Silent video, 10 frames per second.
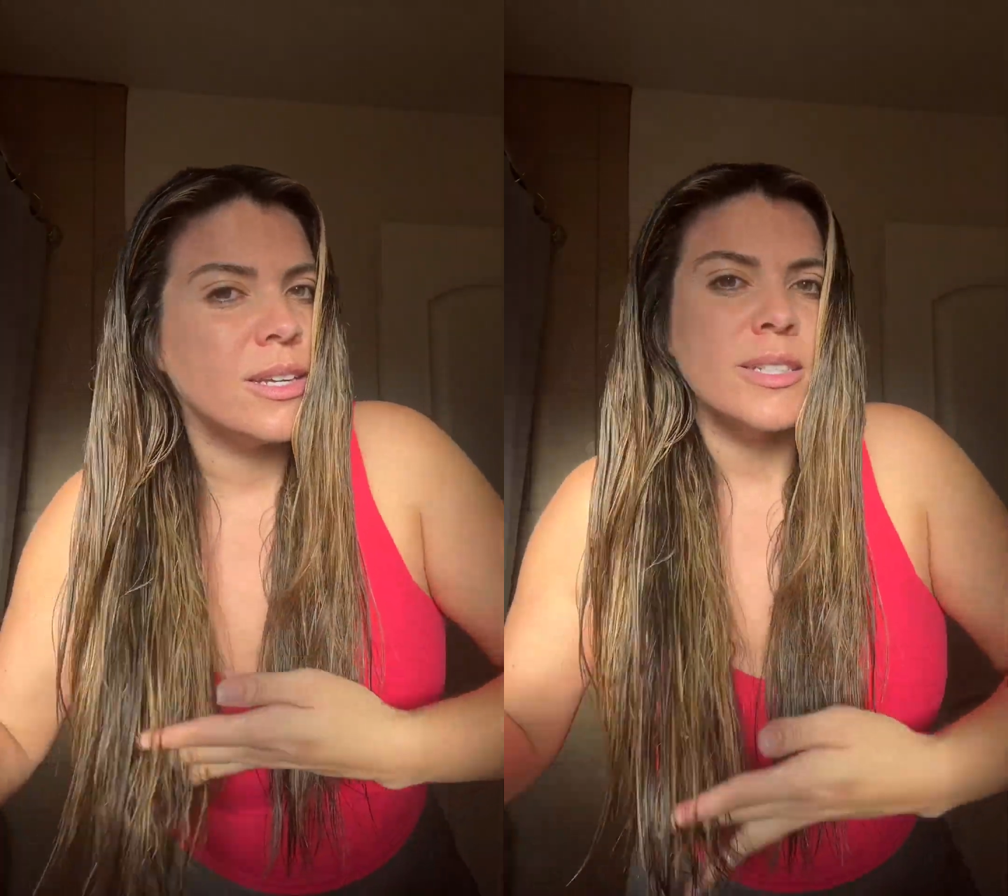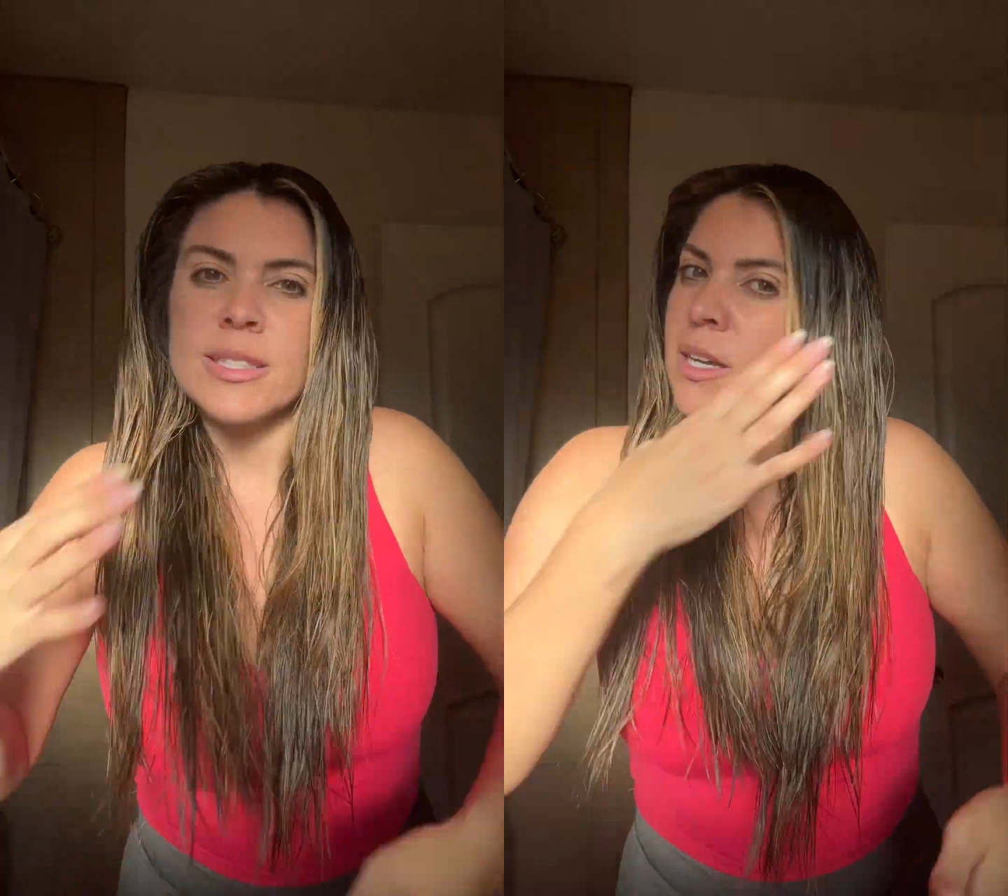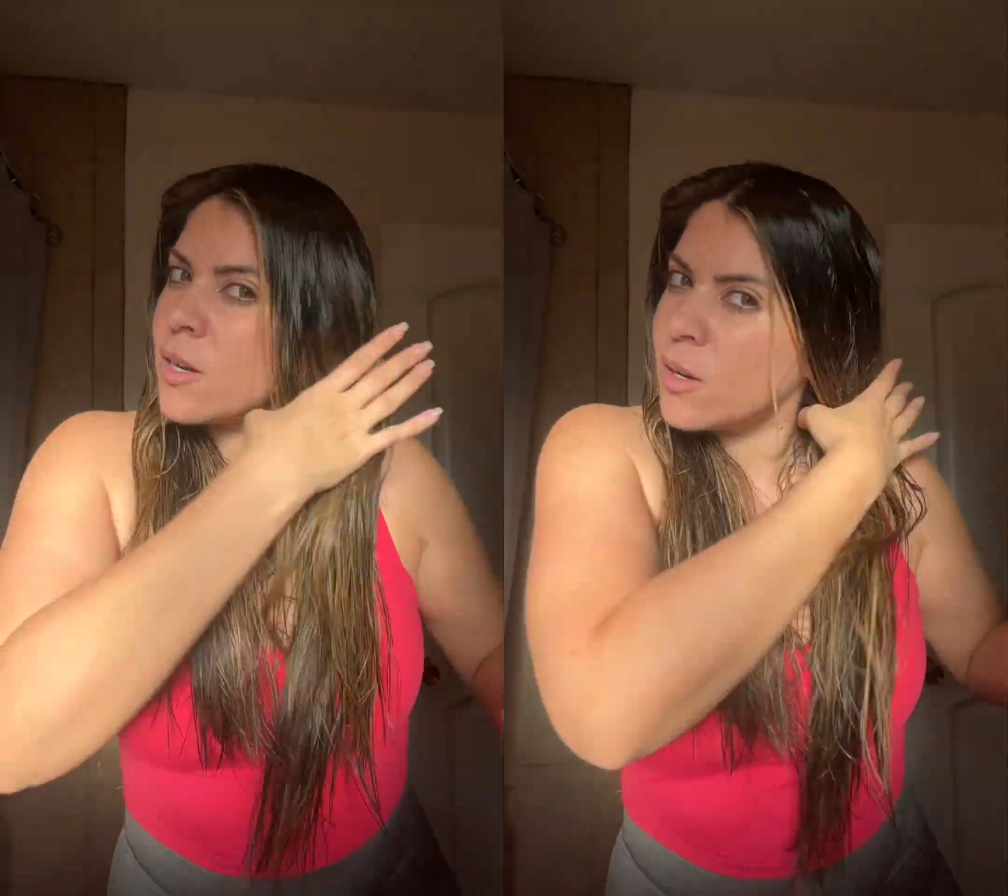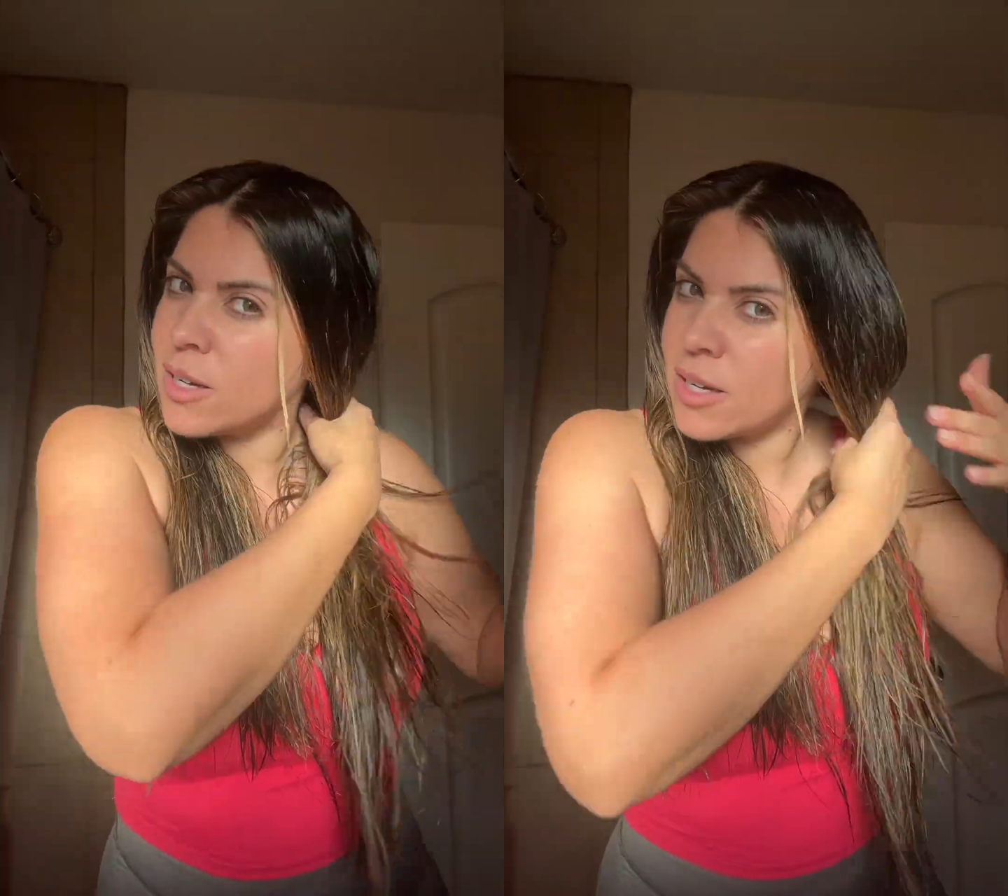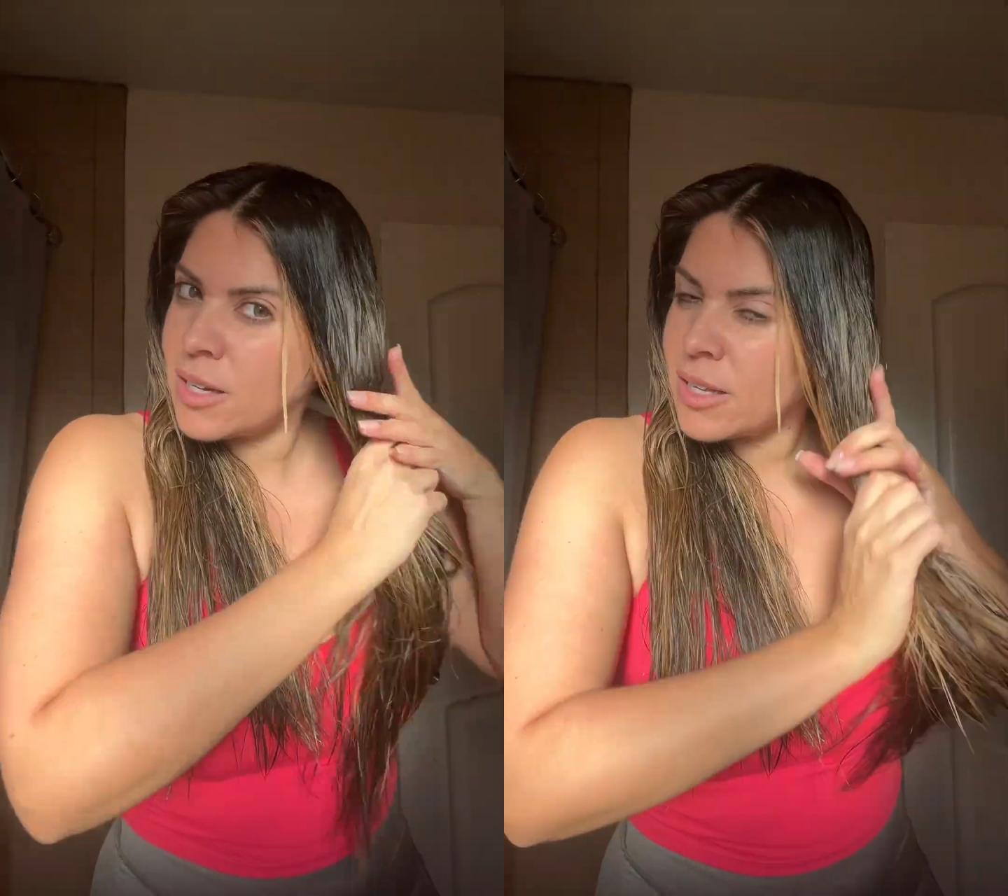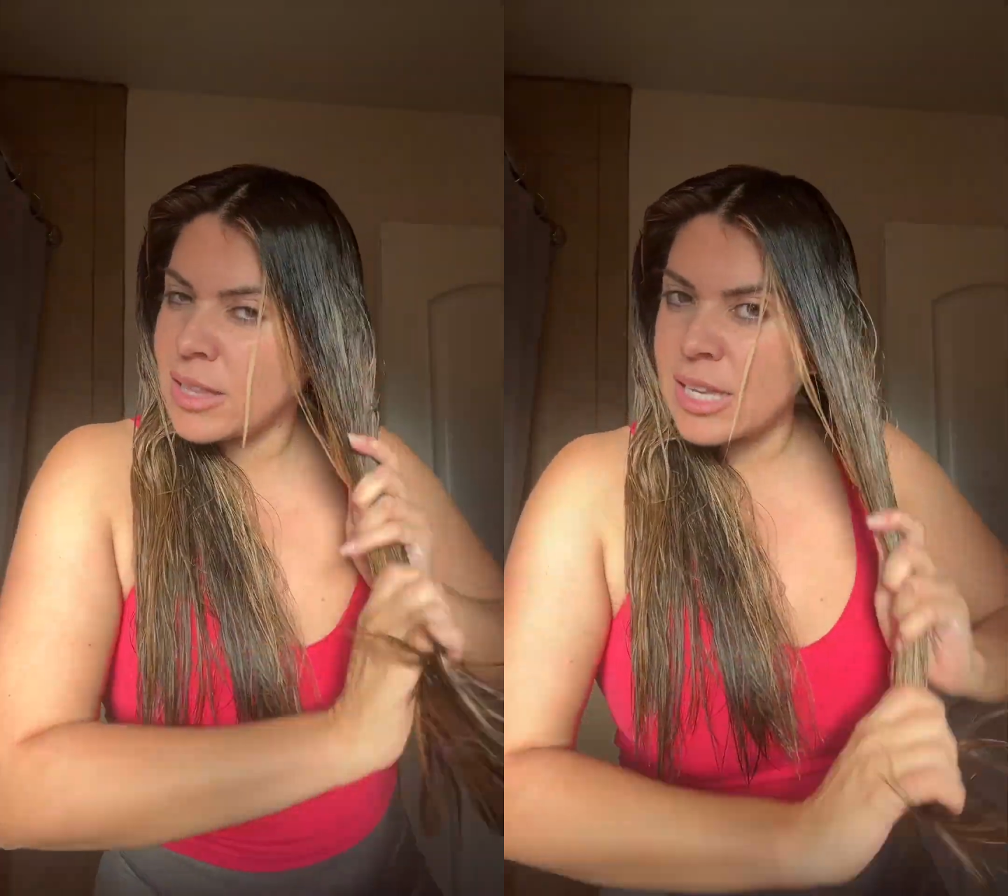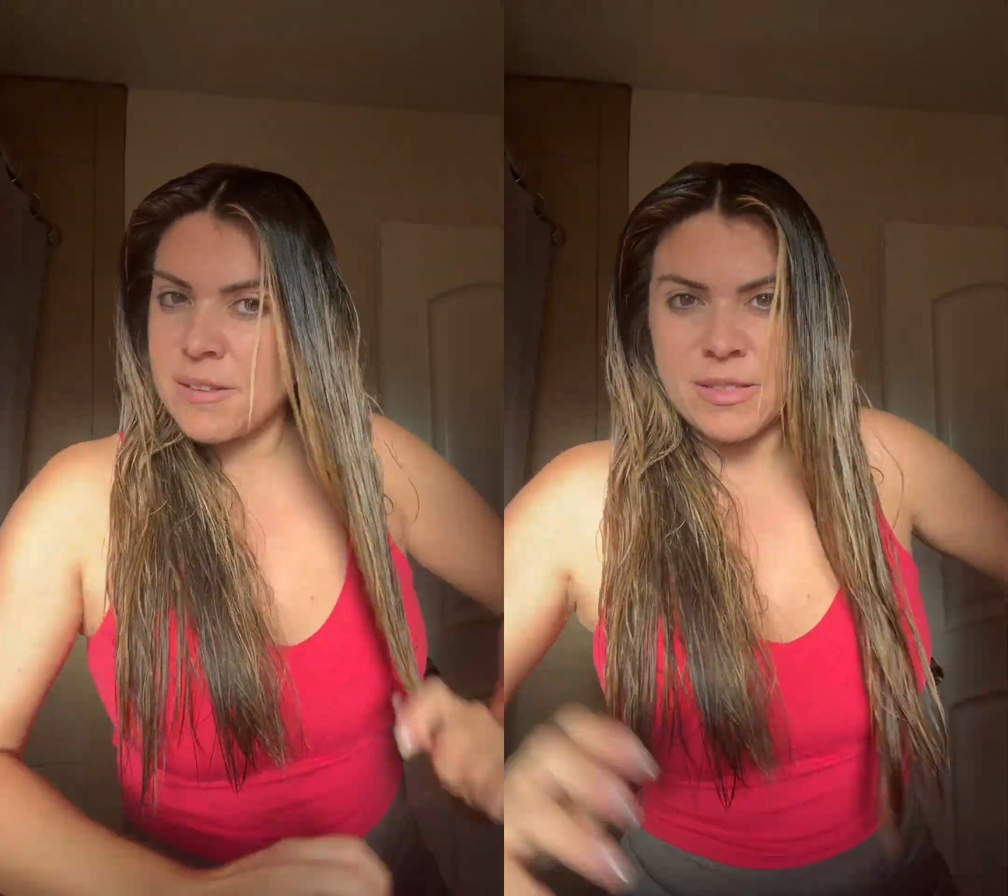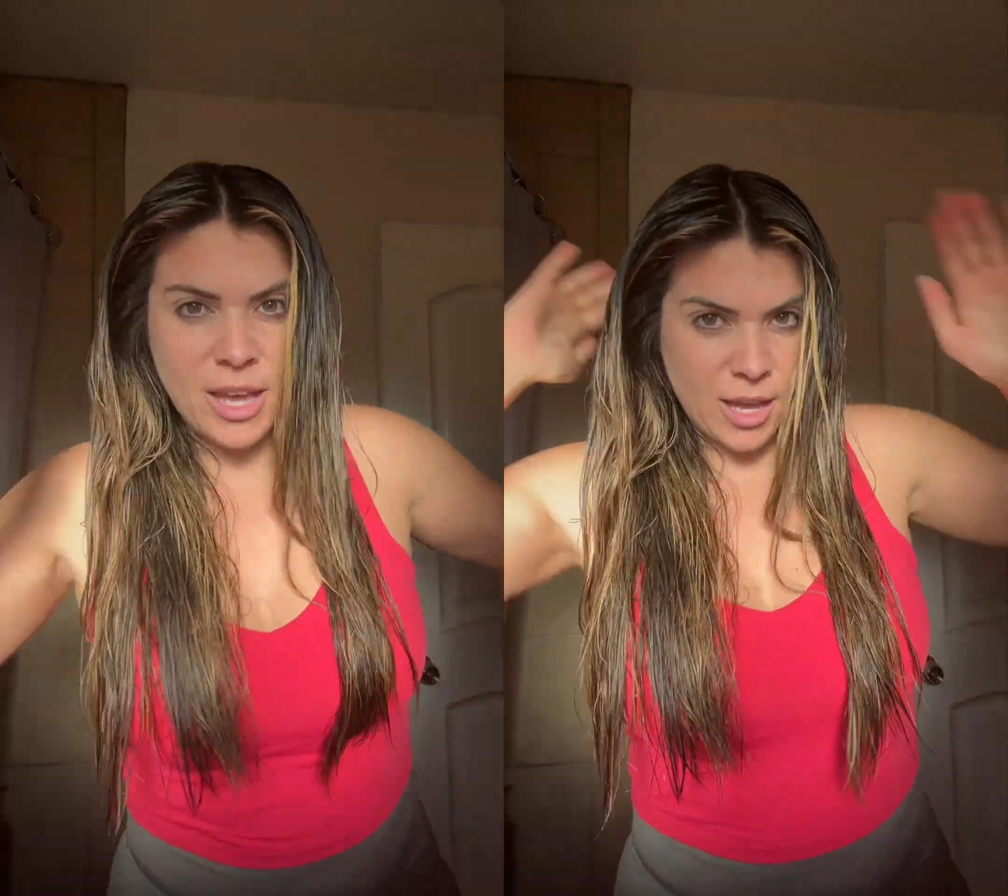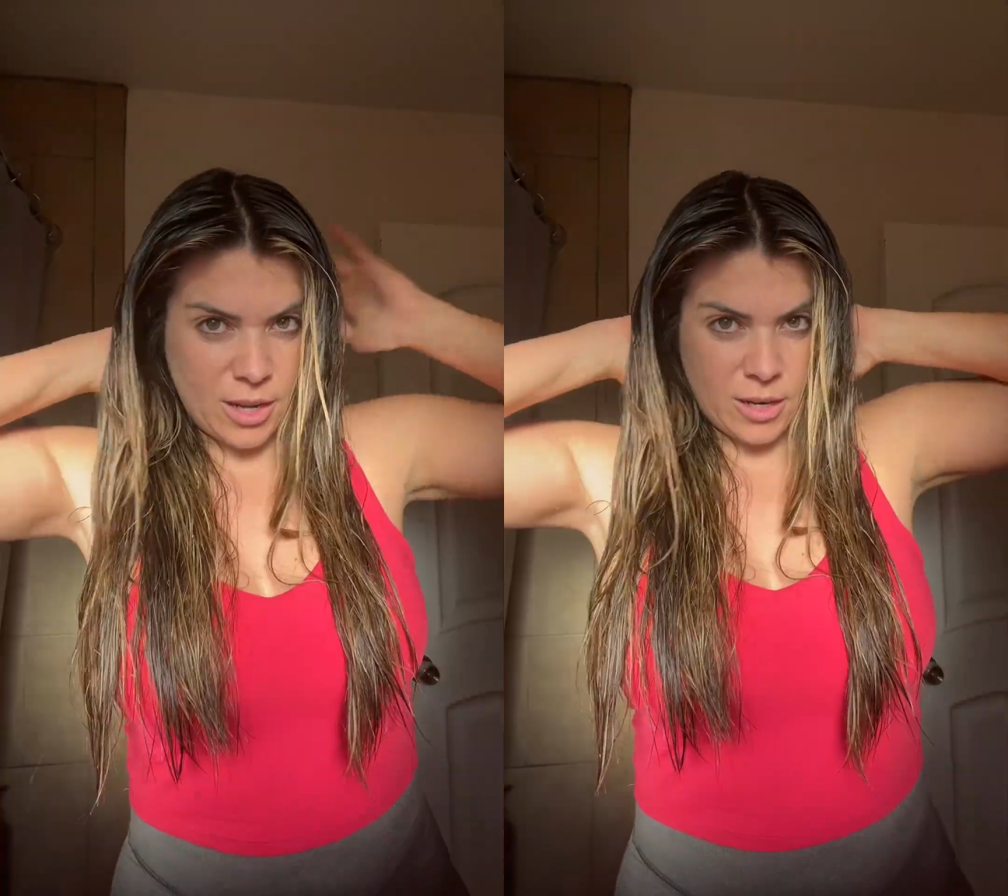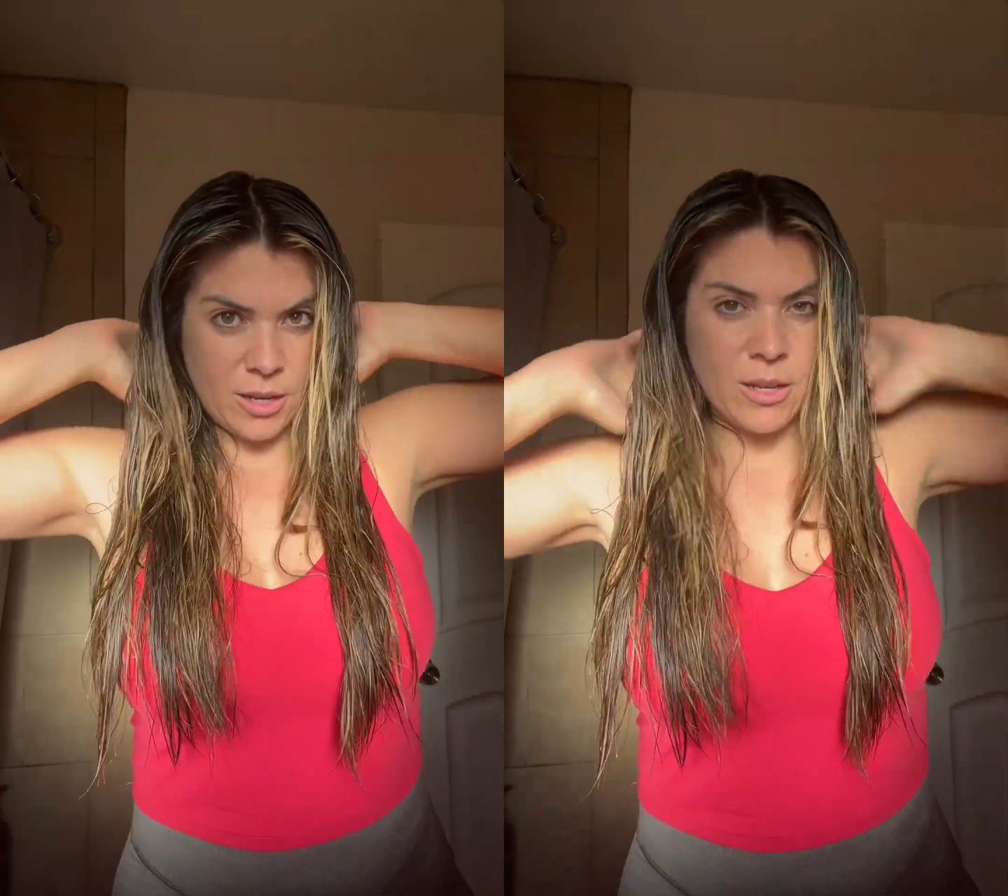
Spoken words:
so leave that